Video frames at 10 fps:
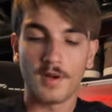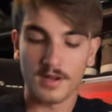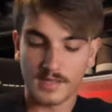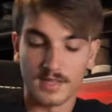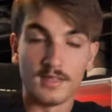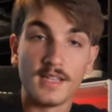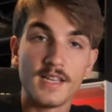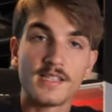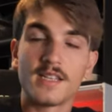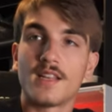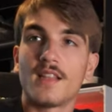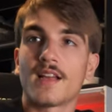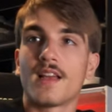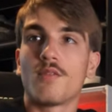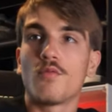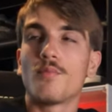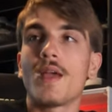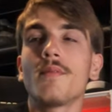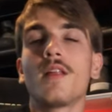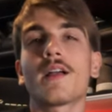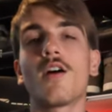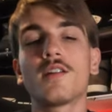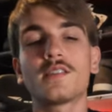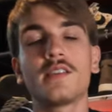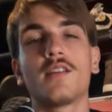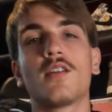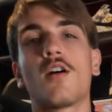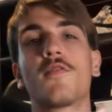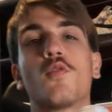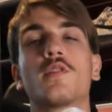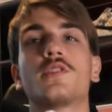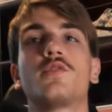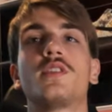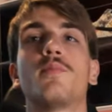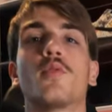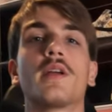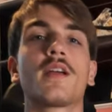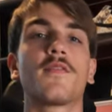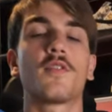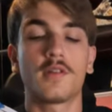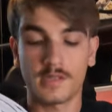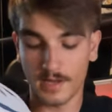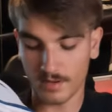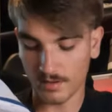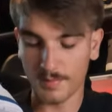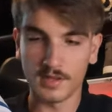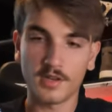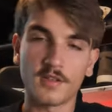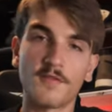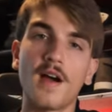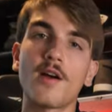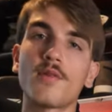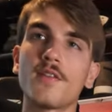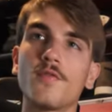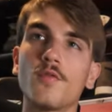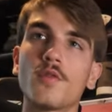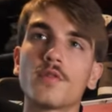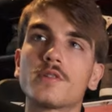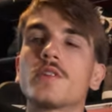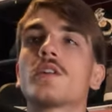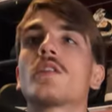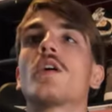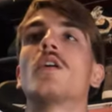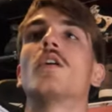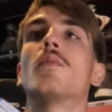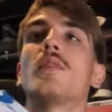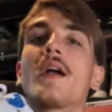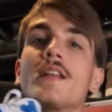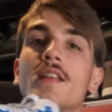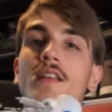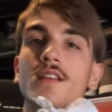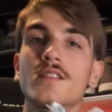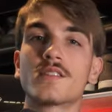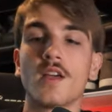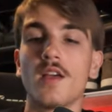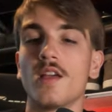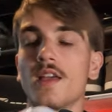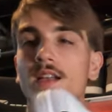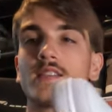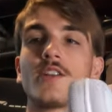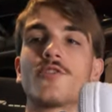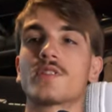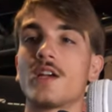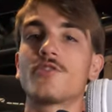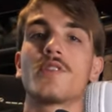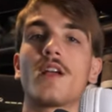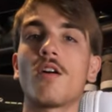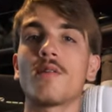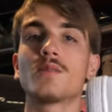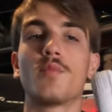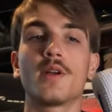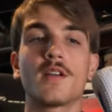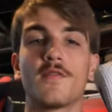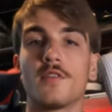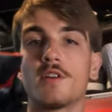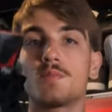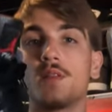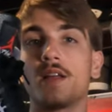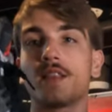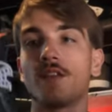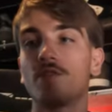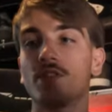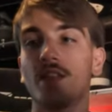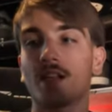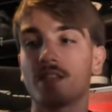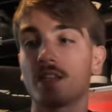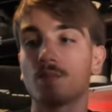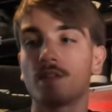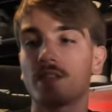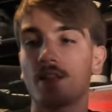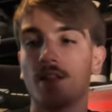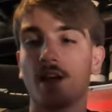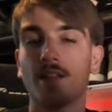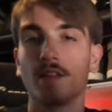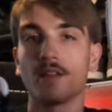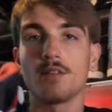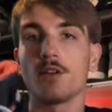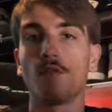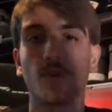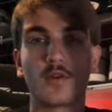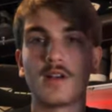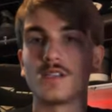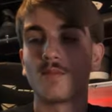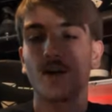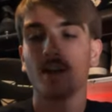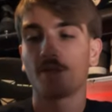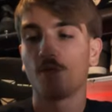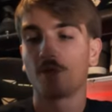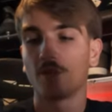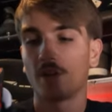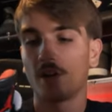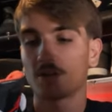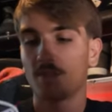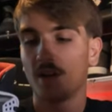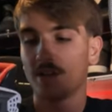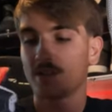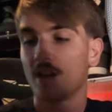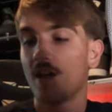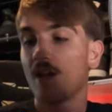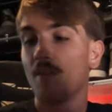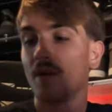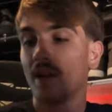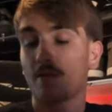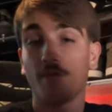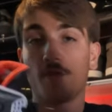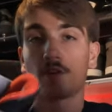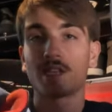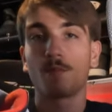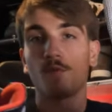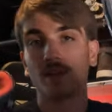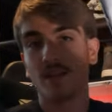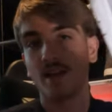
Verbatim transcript: bucks at least. Like, well, maybe, like, honestly, all fours usually break at first. Like, I mean, look at the fire red fours, look at the um, lightnings, etc etc they always break at first but like they usually like six months down the line they go for crazy bread like $400 plus but like for example with